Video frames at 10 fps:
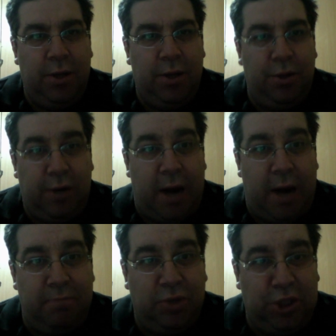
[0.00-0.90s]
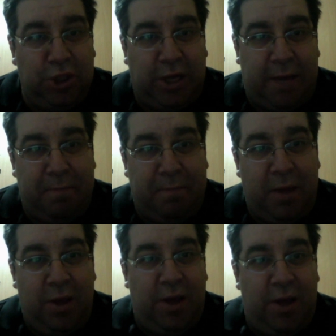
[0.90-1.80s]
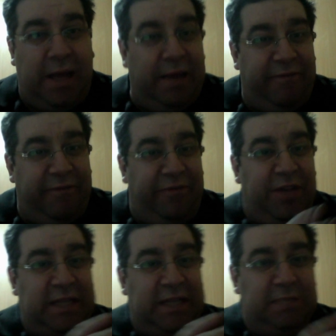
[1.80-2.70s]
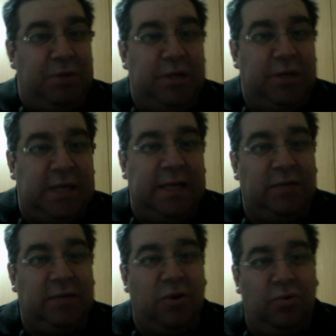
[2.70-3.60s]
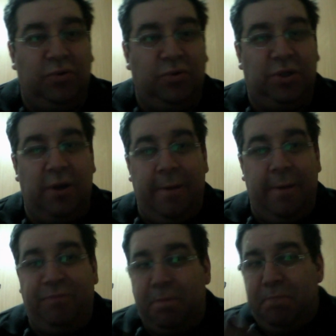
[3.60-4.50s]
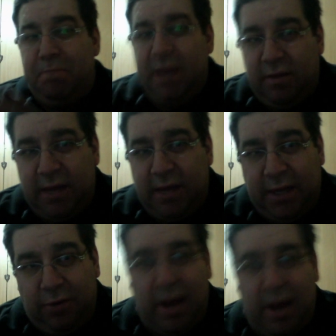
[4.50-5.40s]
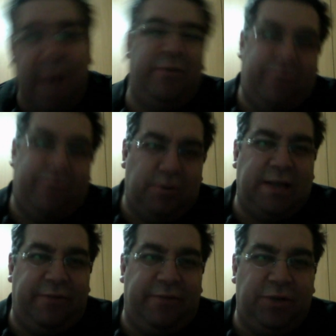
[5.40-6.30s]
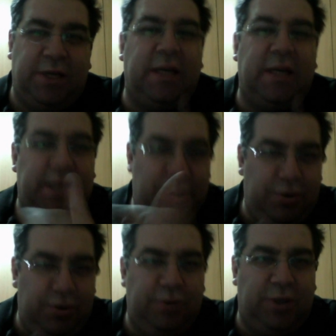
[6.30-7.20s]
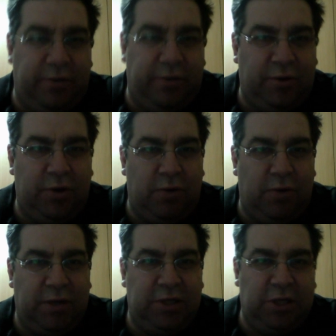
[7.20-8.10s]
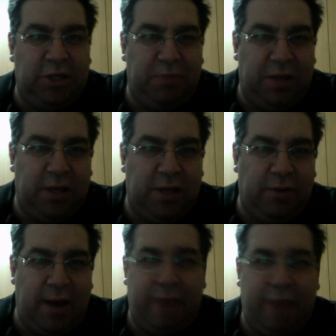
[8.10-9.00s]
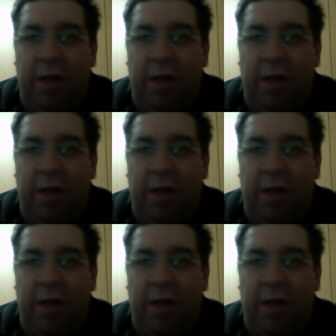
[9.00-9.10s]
You are a Muslim. If this person knows the big thing you have, of course, unfortunately, you yourself don't know what is this big thing you have,